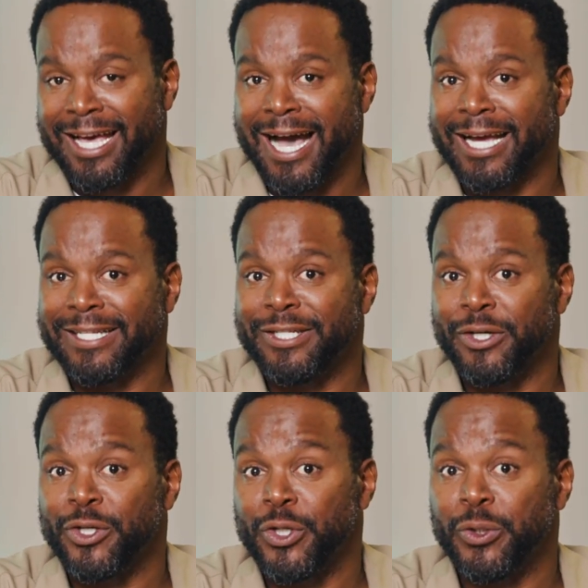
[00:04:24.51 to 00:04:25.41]
God can
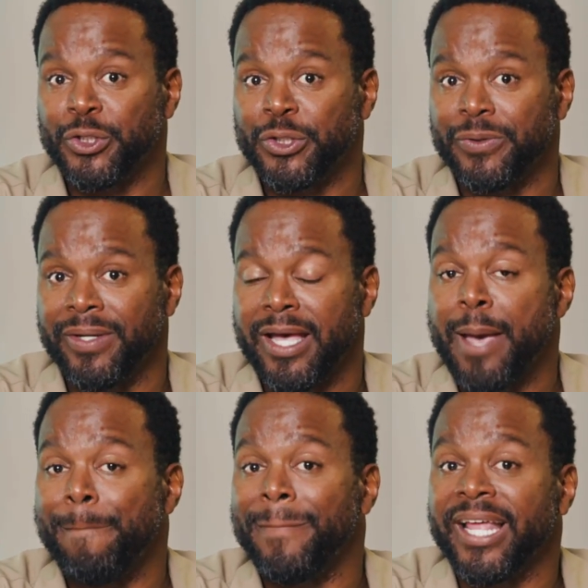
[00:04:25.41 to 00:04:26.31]
still use you
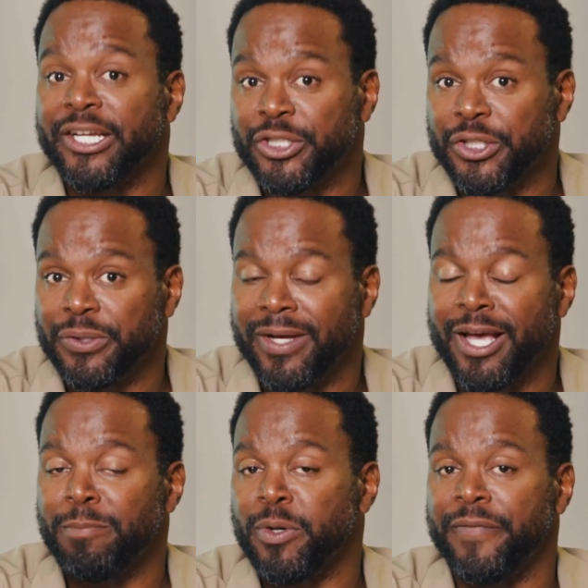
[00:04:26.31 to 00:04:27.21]
and bless you
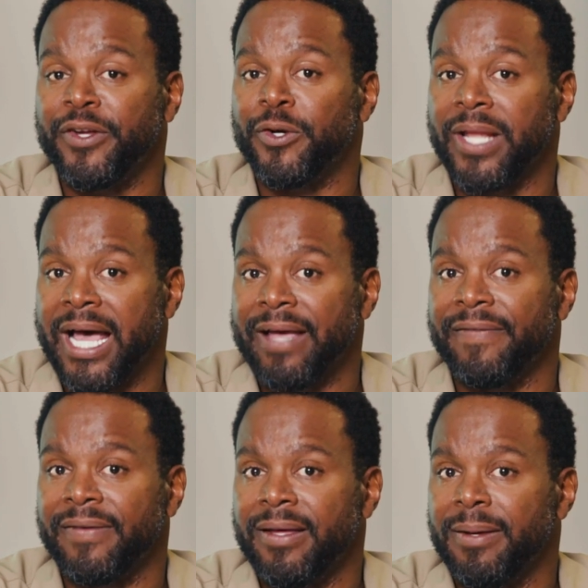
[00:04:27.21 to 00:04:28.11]
and move in your life
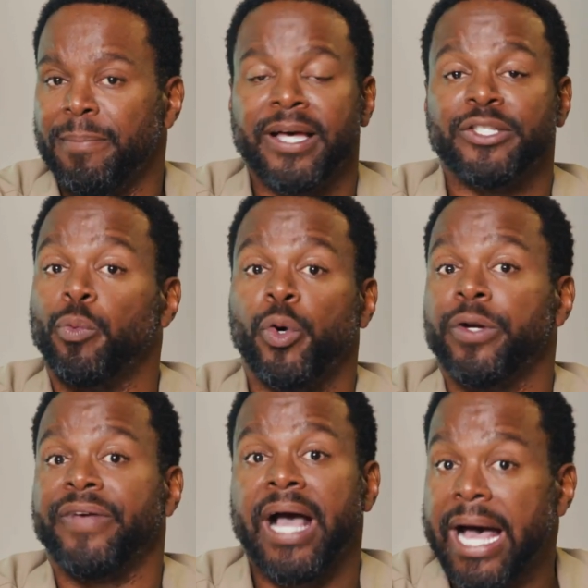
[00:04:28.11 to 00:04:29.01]
because the
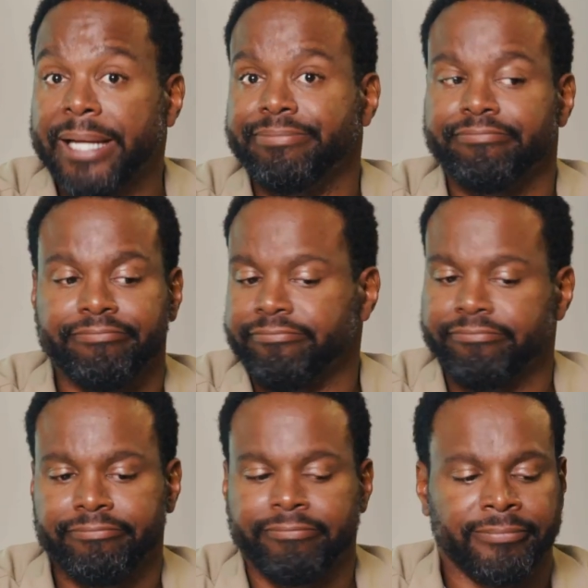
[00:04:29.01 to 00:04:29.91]
Word of God
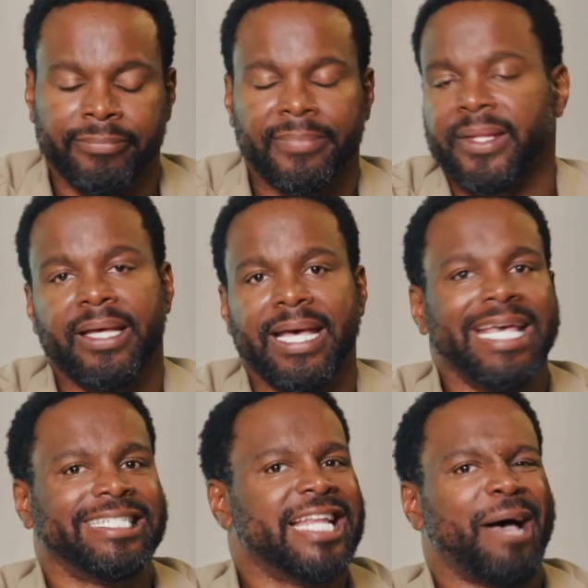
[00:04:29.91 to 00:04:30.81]

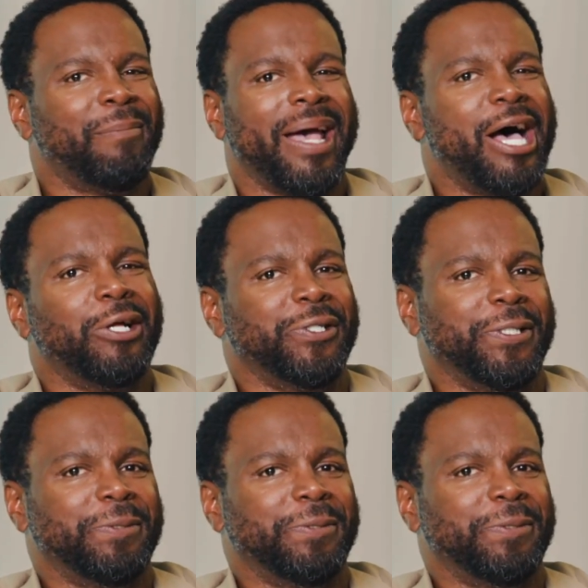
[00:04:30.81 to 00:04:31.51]
it's not bound.